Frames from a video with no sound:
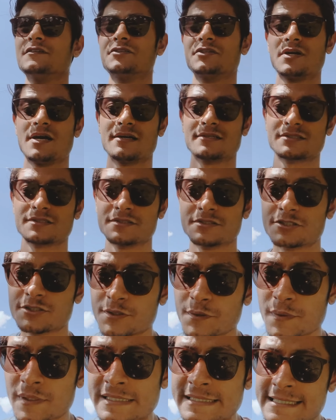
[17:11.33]
international
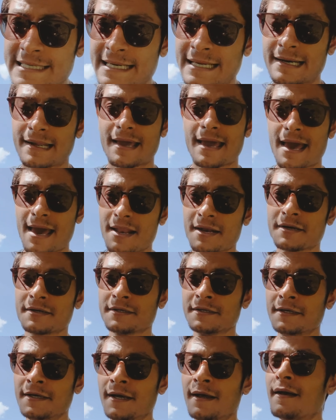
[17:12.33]
students in
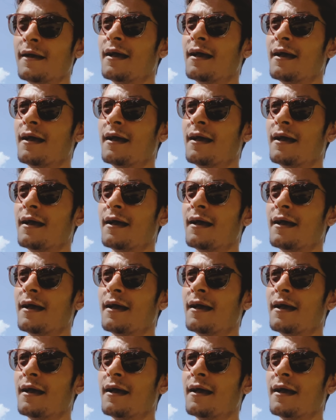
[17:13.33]
Canada.